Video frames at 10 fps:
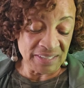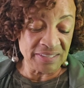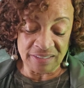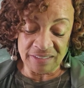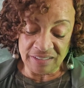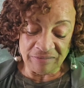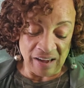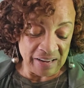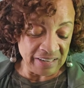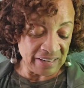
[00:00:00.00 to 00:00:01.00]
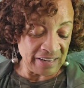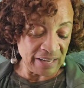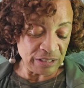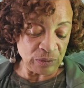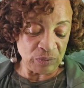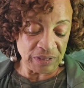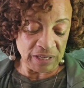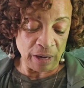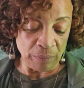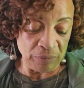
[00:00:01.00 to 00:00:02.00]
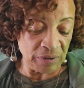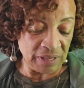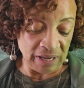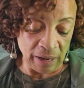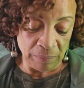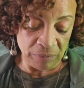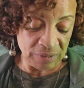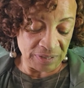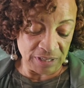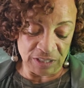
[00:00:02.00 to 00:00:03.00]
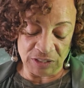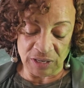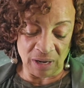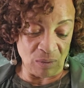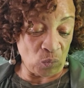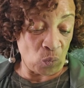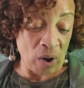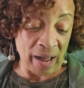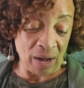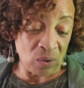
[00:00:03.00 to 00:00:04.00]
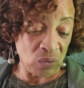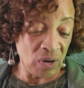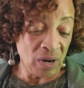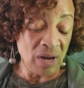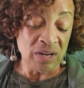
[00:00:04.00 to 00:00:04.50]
This is divine connected with the Emperor and the Empress. It's wow.